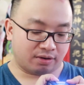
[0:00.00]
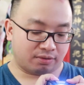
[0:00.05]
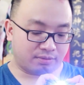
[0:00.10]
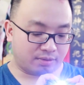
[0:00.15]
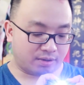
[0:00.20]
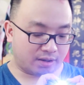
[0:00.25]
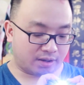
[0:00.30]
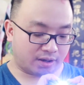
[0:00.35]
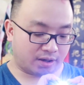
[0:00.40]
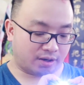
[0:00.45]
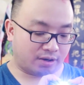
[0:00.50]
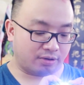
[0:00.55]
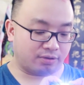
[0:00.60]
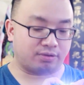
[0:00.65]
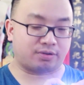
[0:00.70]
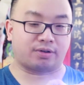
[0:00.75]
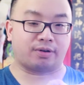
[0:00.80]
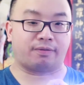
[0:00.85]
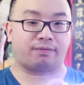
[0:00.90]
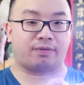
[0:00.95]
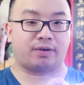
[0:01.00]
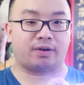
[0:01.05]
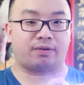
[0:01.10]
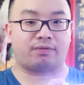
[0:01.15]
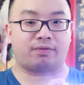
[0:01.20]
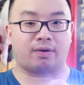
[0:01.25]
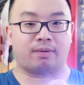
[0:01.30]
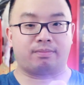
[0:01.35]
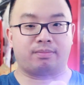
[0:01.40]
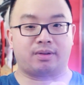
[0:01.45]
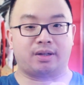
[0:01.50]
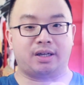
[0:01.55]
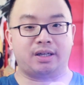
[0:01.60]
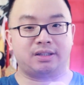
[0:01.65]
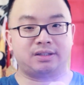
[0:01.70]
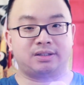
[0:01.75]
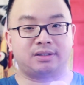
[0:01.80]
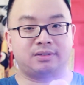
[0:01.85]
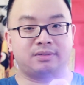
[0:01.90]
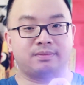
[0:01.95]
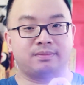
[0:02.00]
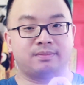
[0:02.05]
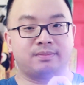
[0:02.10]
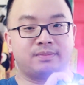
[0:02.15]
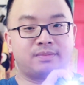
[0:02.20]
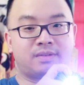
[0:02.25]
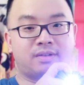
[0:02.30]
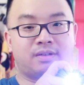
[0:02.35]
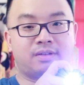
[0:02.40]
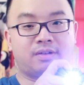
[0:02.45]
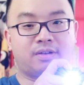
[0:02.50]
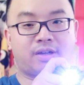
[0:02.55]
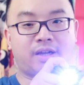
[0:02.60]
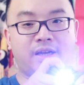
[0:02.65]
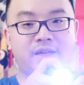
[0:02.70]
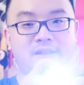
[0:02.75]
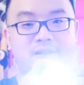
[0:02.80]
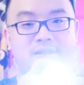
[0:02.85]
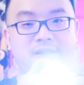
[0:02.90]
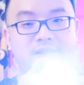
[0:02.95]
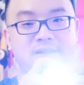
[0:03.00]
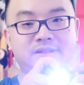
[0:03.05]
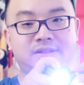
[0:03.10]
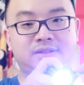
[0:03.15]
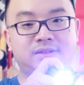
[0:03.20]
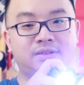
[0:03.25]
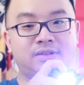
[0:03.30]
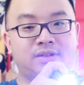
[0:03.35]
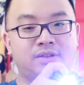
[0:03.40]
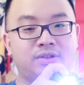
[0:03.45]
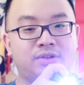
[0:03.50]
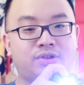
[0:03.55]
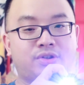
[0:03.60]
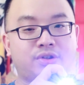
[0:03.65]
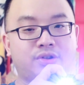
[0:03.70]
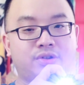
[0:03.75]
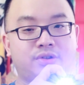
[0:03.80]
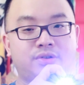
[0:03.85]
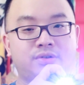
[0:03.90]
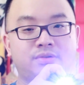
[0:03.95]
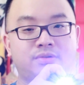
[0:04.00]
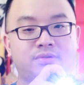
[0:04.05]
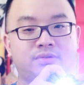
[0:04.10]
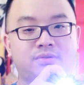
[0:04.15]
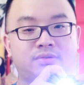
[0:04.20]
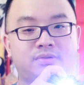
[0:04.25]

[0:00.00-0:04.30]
really huge difference from this, okay, this to,